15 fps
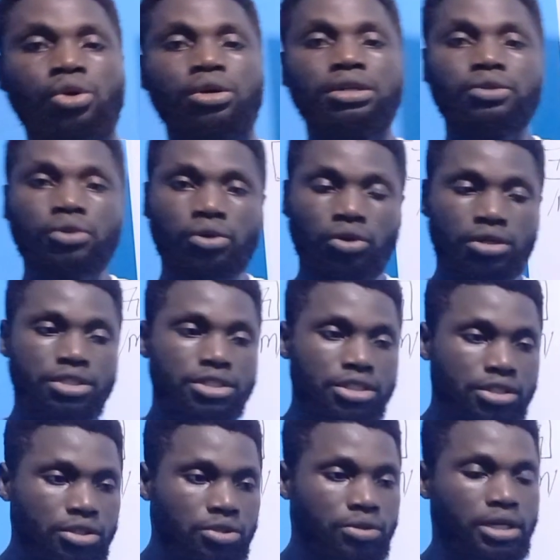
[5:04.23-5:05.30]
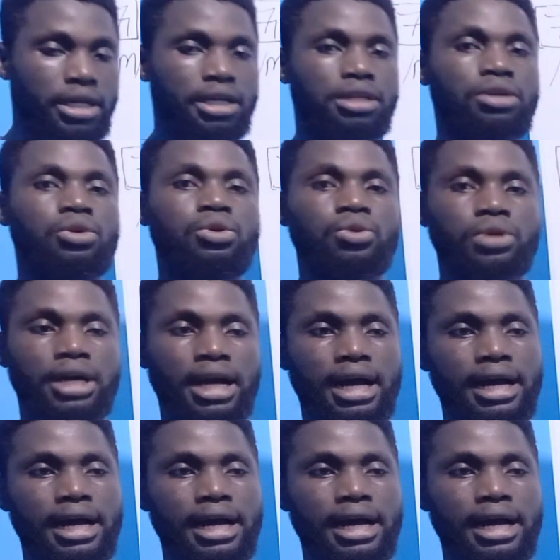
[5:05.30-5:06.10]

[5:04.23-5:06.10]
We will continue and look